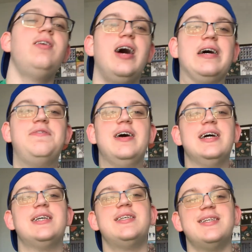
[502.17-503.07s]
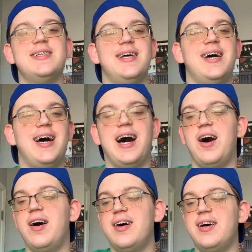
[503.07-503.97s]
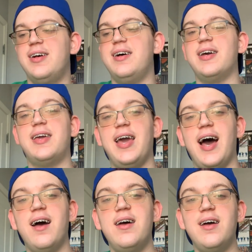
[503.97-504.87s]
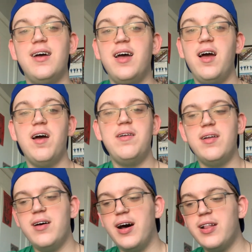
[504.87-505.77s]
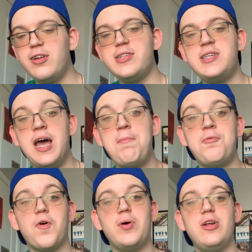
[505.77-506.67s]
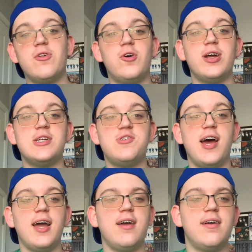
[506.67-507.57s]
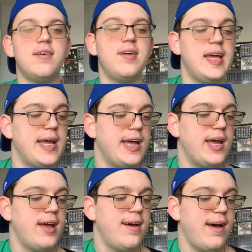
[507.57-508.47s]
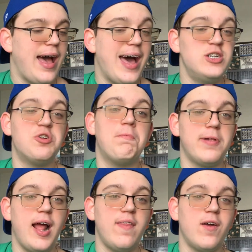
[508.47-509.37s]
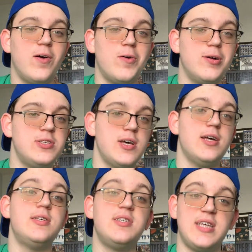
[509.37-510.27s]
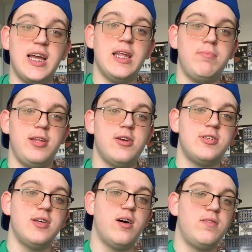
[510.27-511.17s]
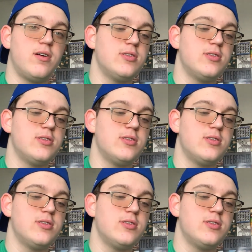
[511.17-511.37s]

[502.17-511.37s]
I felt like yeah. A little tip for when you're learning a track: as you're playing the chords, sing them to yourself.